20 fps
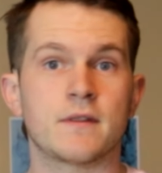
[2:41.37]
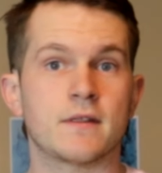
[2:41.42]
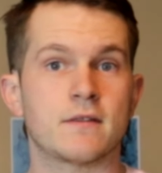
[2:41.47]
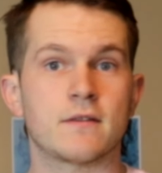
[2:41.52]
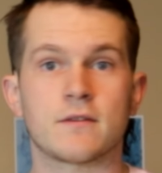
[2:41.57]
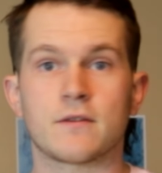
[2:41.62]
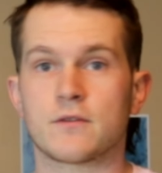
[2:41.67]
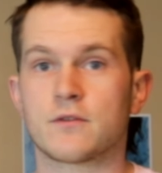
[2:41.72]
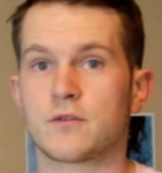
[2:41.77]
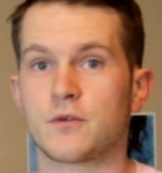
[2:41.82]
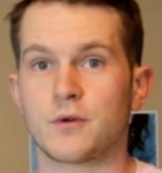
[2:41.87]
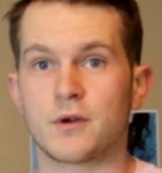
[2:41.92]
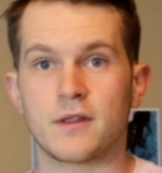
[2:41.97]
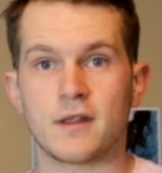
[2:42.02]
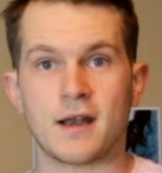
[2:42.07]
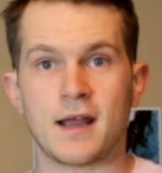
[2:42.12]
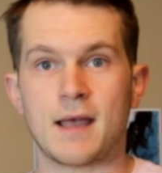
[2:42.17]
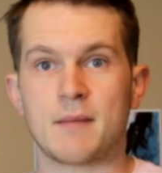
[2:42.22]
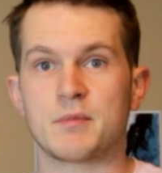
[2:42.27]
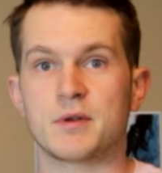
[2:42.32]
This is a story
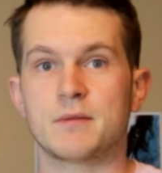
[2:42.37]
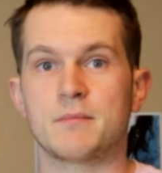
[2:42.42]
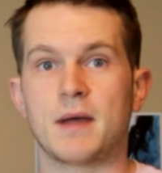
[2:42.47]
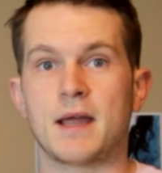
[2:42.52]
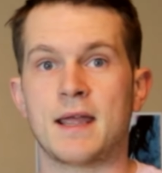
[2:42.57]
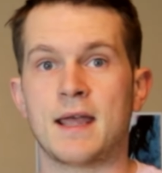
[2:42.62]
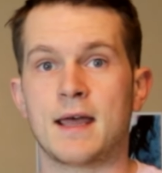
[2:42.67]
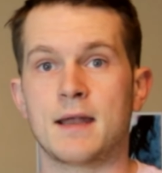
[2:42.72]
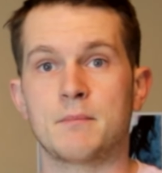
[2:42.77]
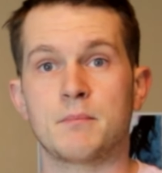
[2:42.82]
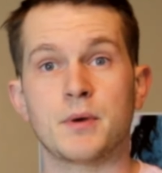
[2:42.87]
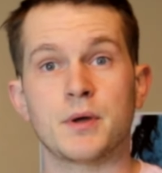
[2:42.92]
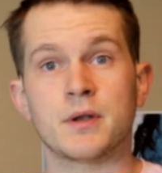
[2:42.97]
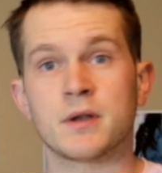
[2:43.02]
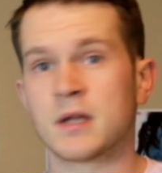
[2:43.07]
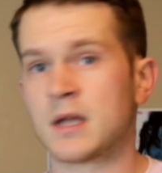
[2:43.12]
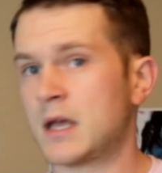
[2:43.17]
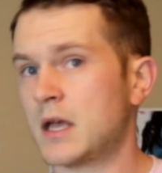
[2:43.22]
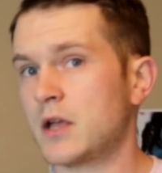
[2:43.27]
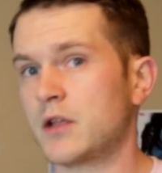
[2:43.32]
that happened in my head, but